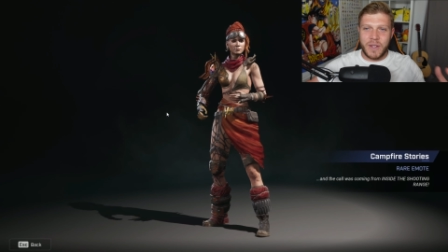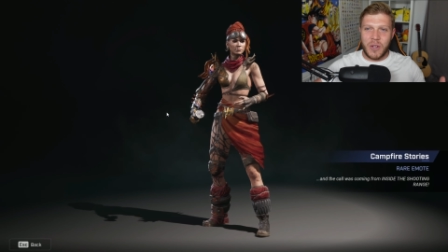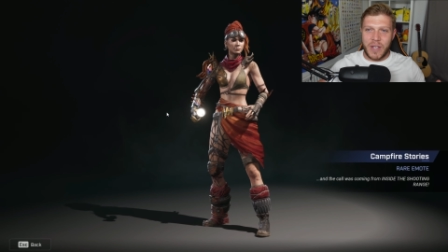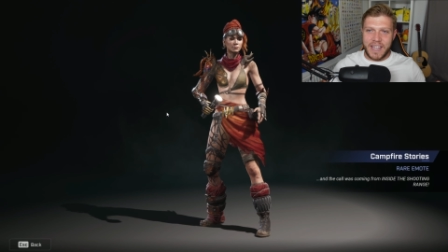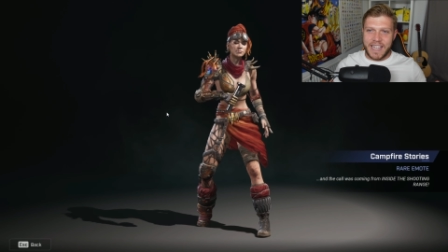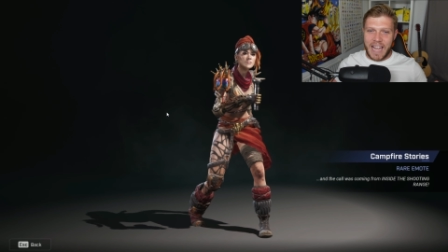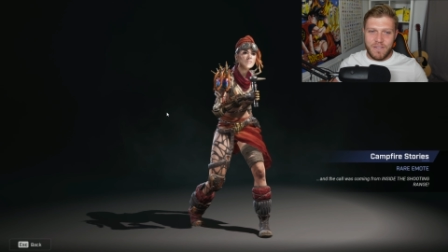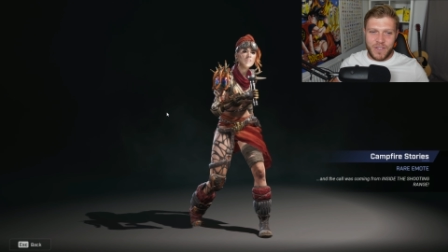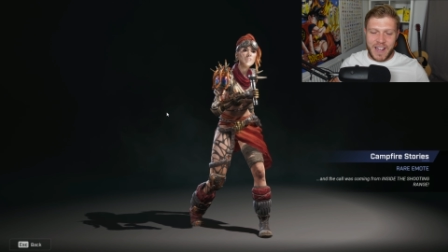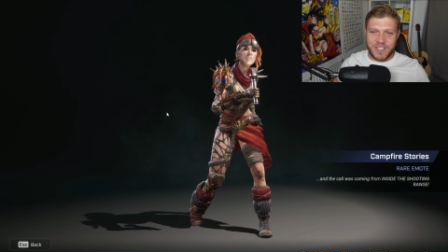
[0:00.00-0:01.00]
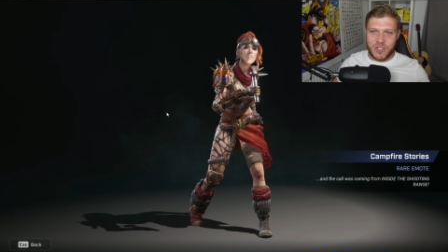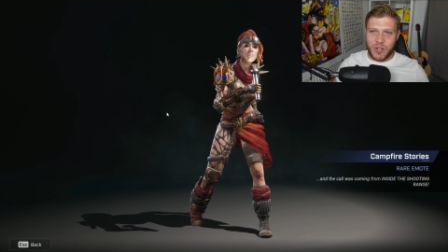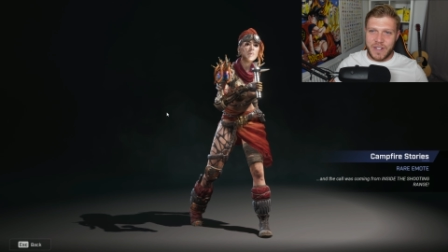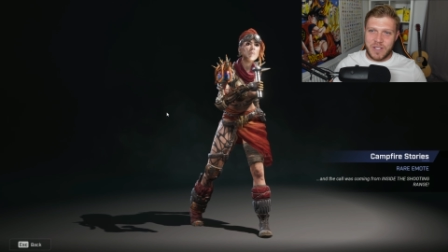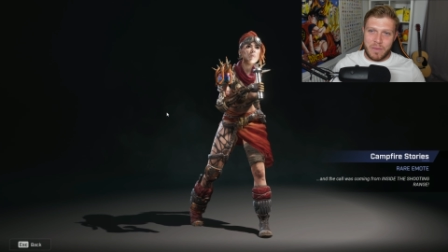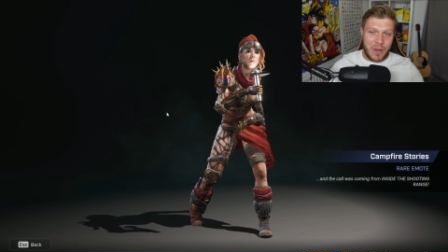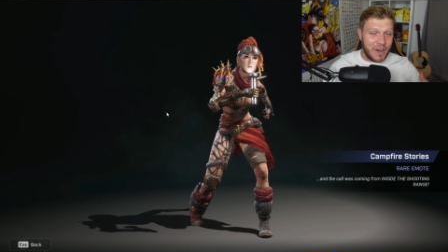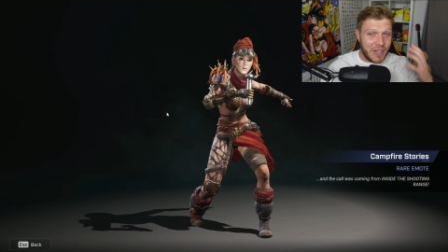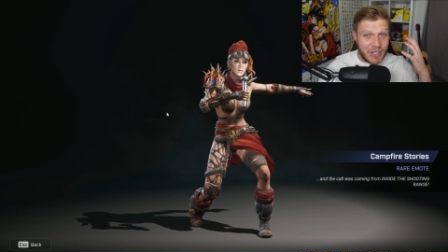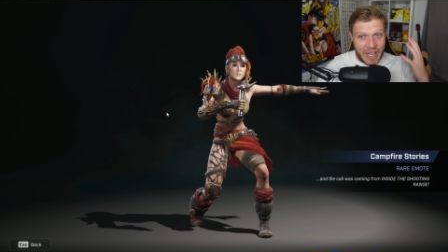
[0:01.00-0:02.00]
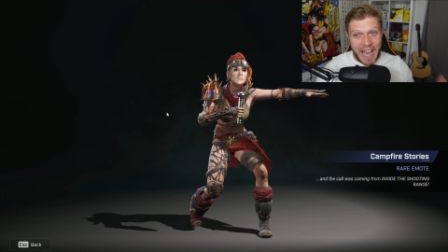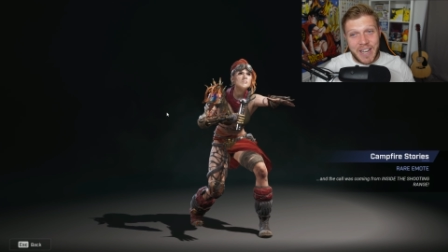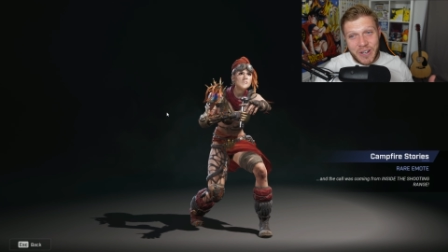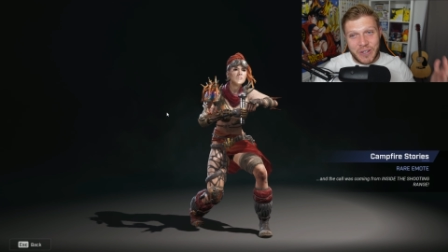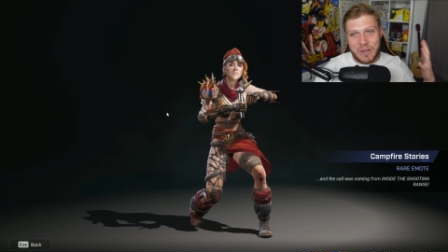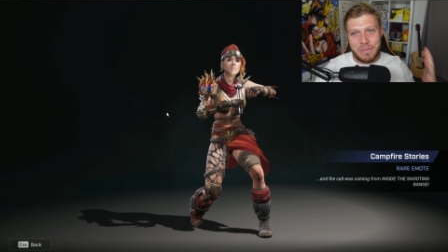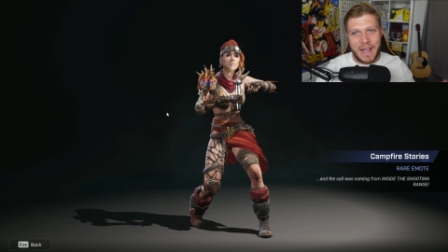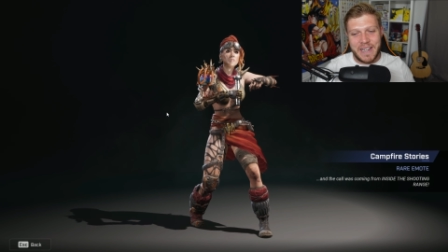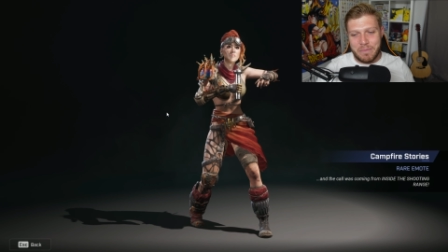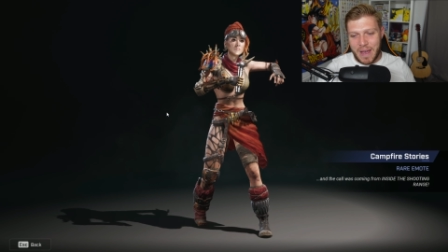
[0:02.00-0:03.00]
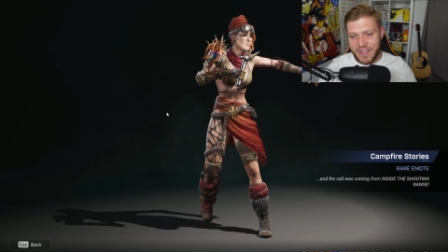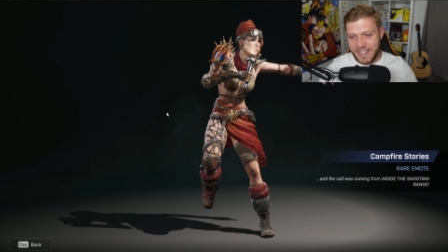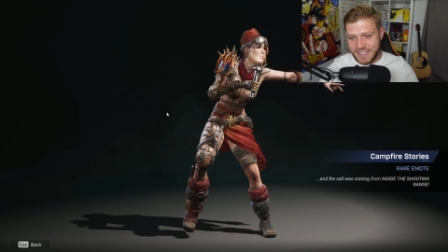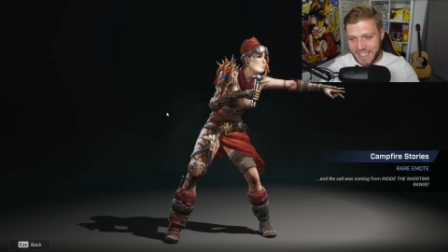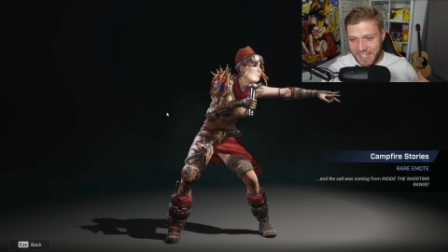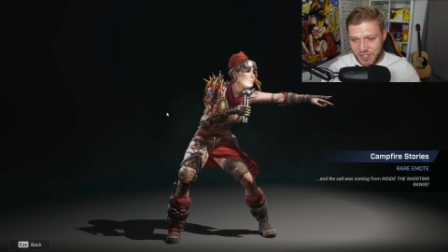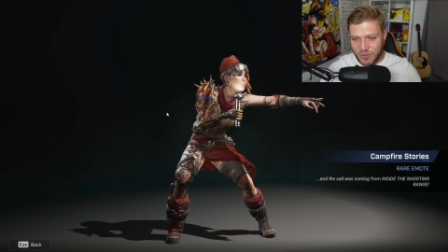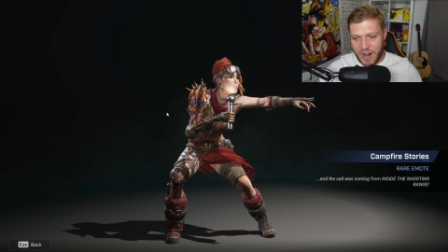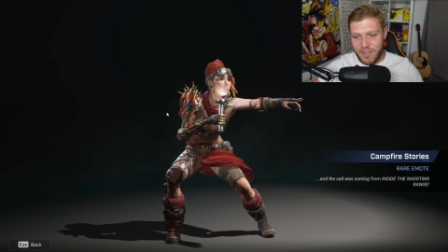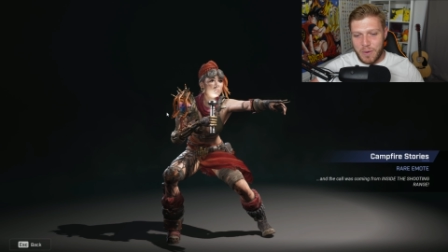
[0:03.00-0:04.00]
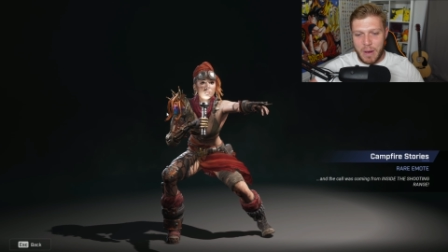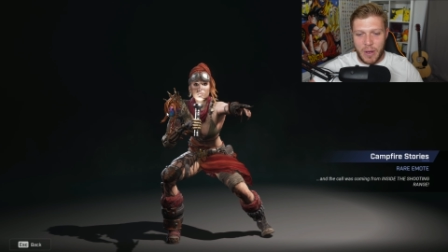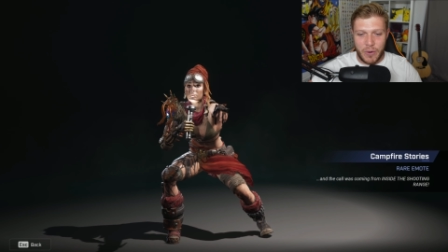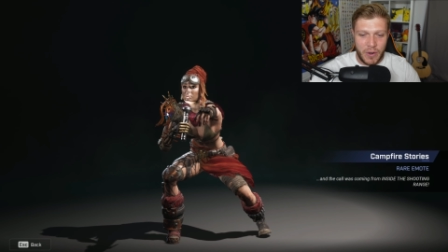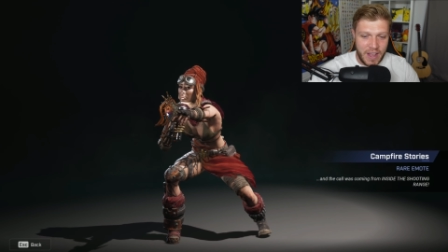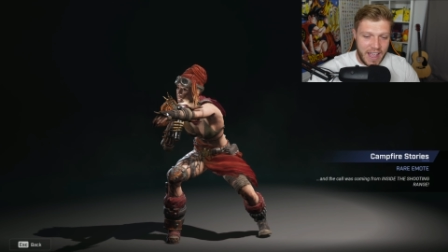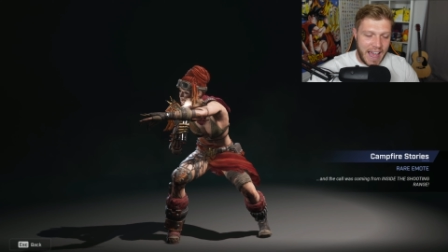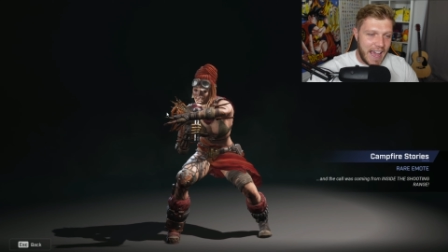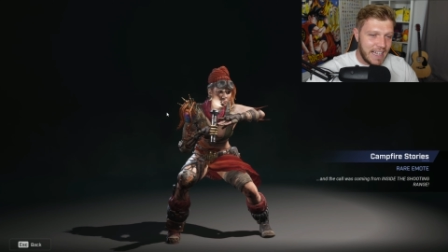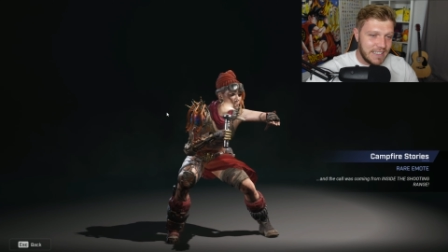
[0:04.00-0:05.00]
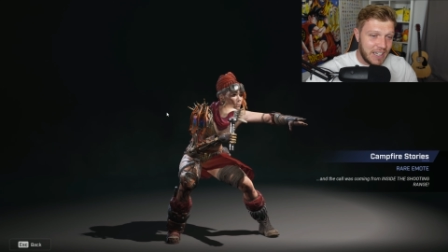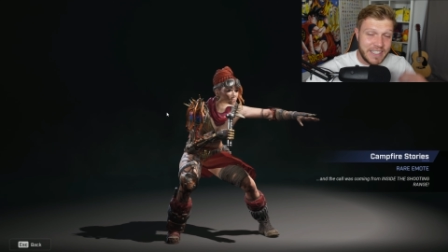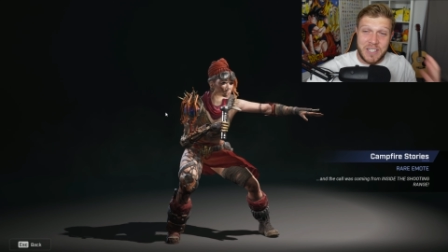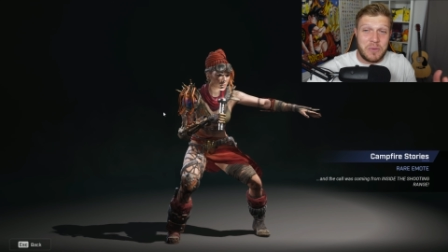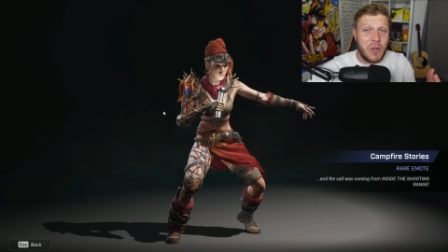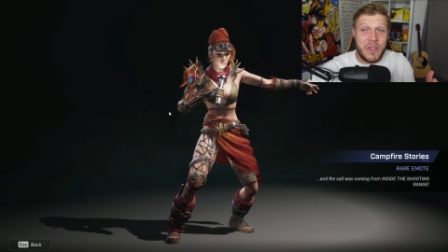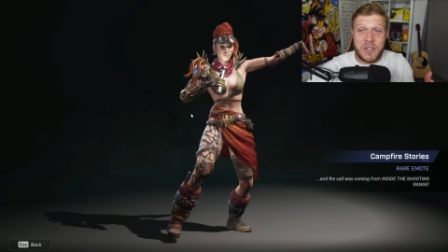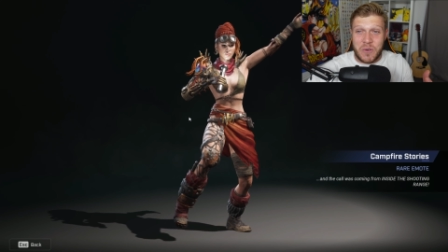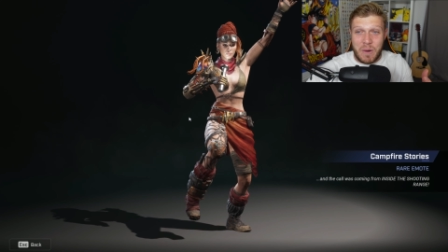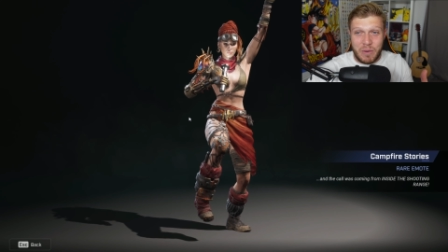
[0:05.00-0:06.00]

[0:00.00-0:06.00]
we do get the Campfire Stories emote, and I cannot complain about this. It is a rare emote, and I did want this one